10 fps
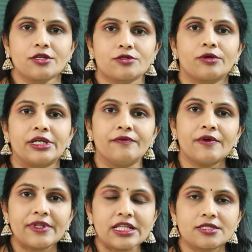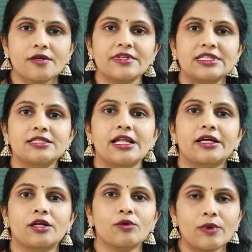so even when the cervix
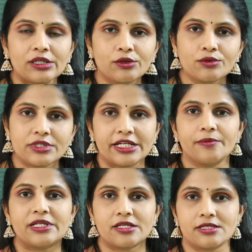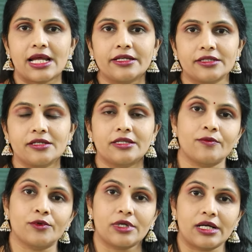like around 1 to 2 centimeters dilated,
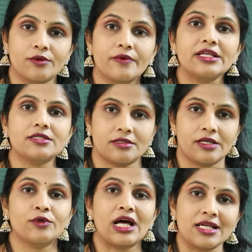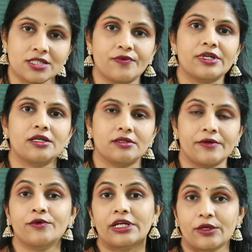they would request
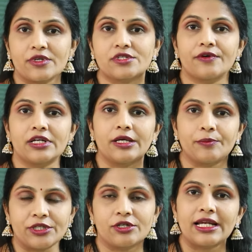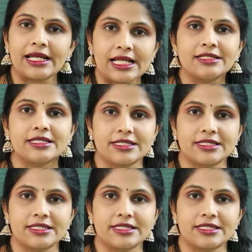for epidural analgesia.